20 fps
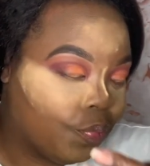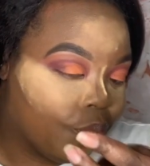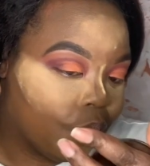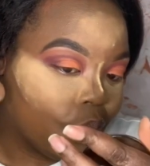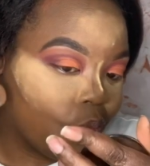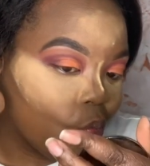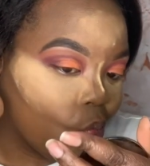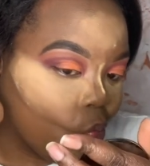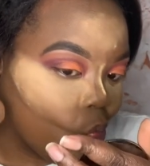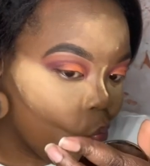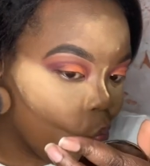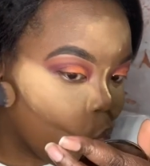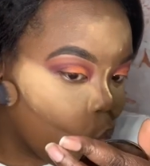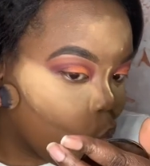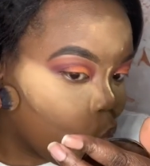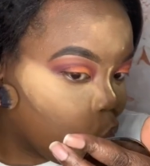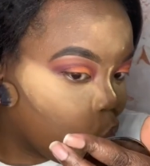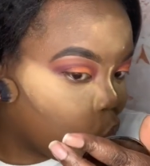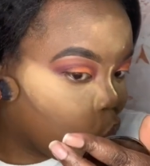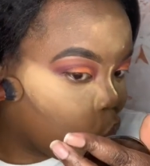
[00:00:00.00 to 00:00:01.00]
facial
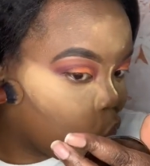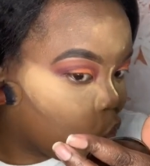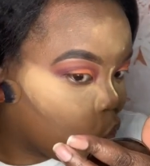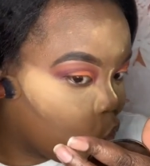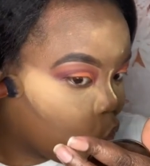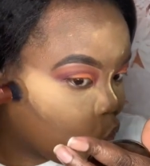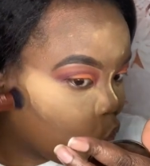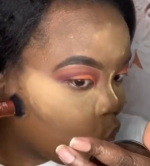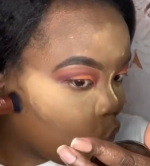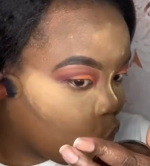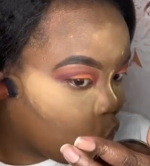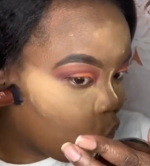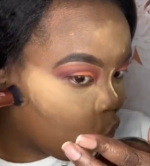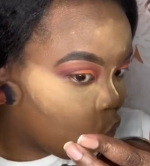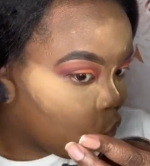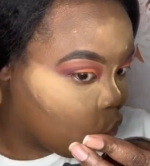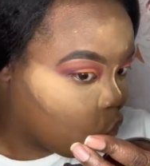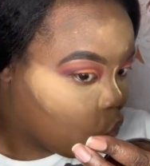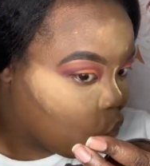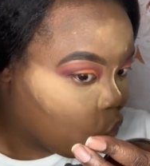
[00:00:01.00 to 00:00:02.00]
brush to
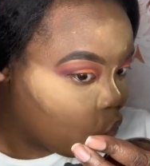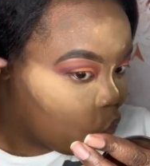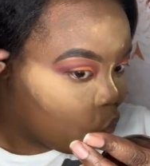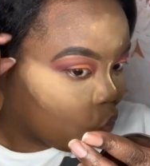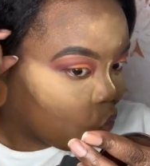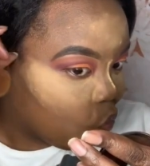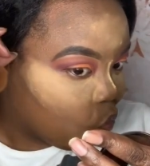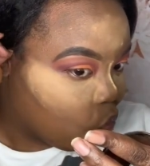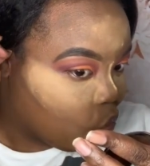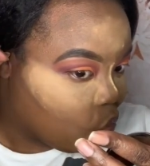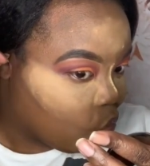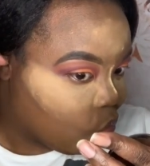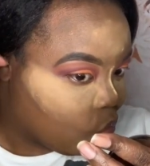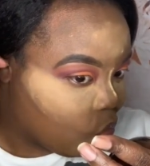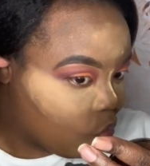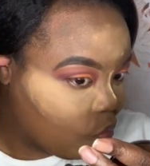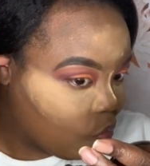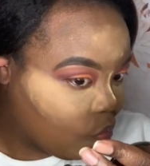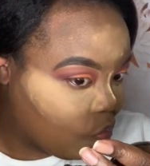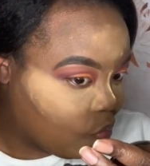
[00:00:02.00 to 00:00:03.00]

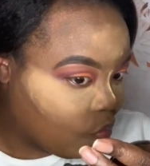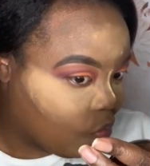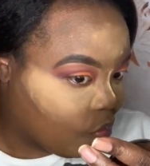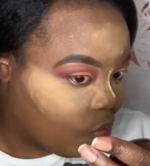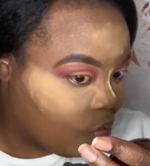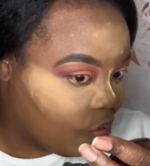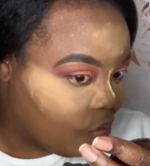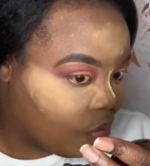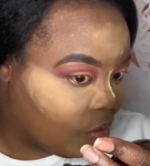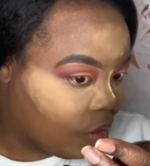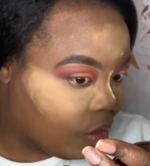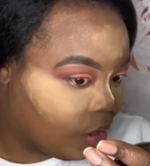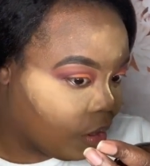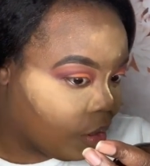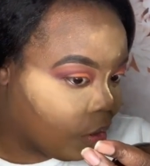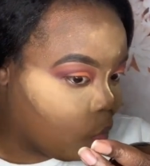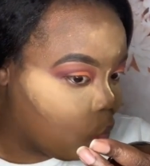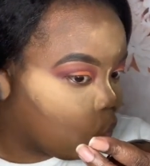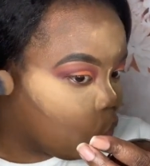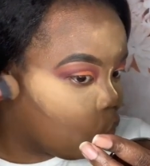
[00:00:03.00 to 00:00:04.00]
blend out that
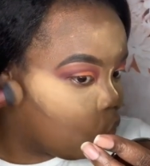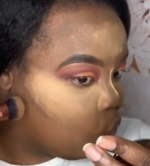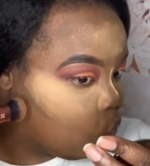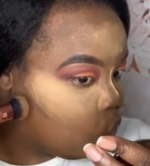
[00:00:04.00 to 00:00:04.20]
contour.